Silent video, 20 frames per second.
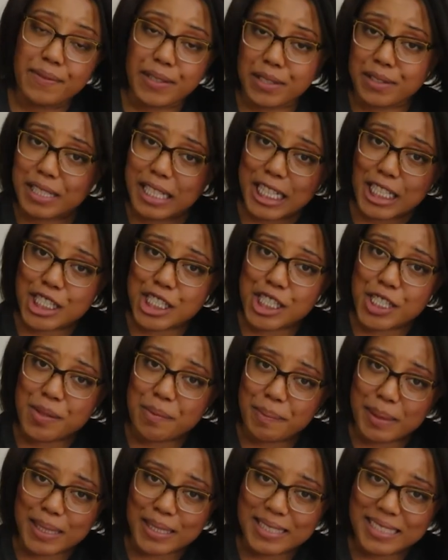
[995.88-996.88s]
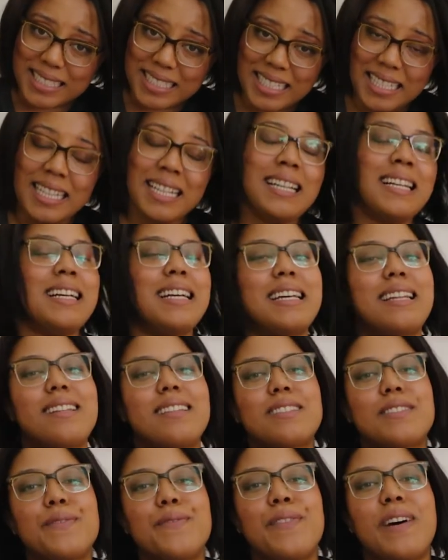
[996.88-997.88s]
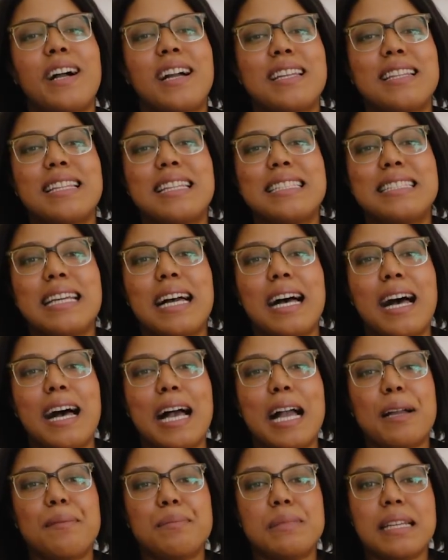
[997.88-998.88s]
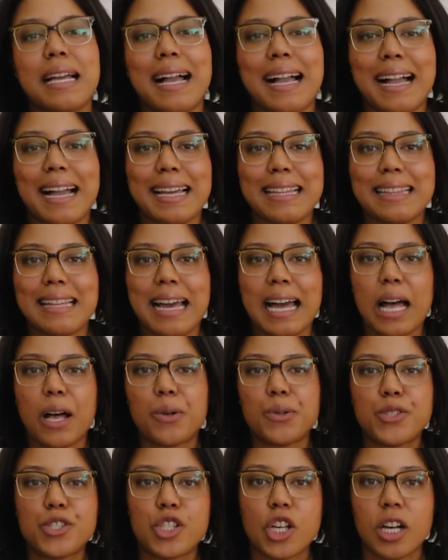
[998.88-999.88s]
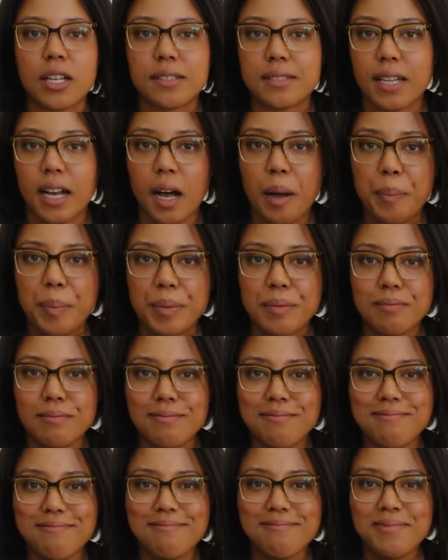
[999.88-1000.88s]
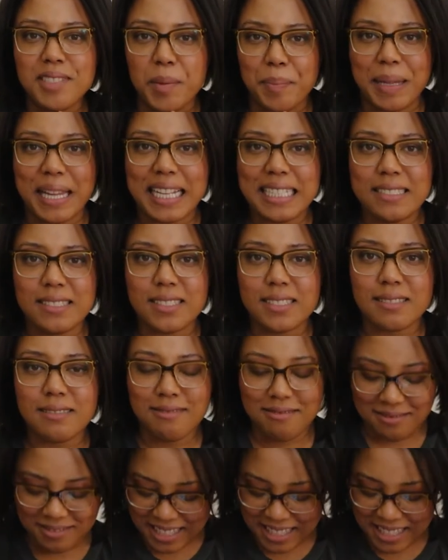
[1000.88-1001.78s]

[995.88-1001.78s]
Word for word: foundation built and it's finally time to add the house on top, the plants.